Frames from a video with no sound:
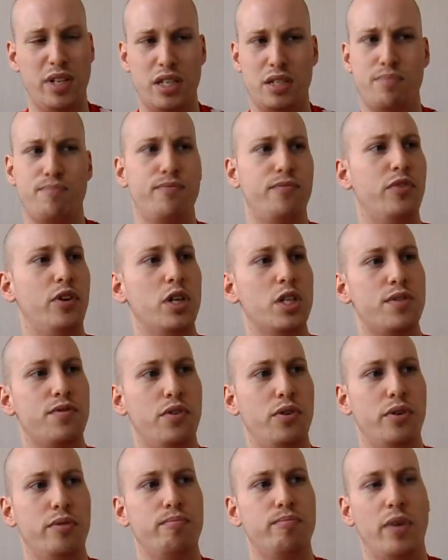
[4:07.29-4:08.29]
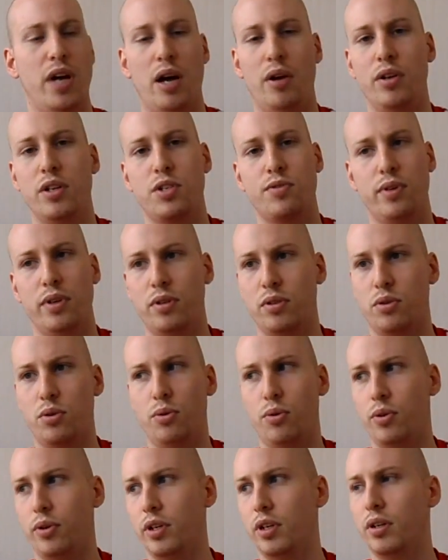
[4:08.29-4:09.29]
There's fast food outlets around the
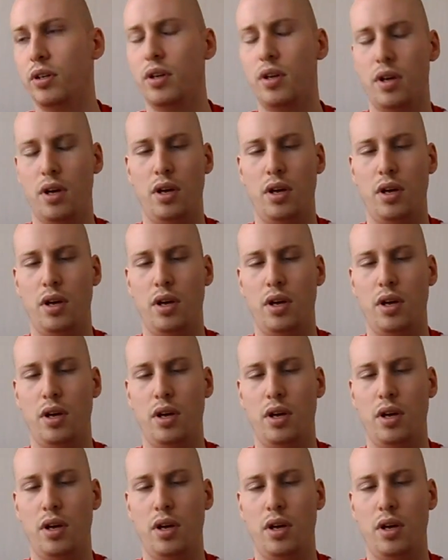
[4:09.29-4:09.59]
corner,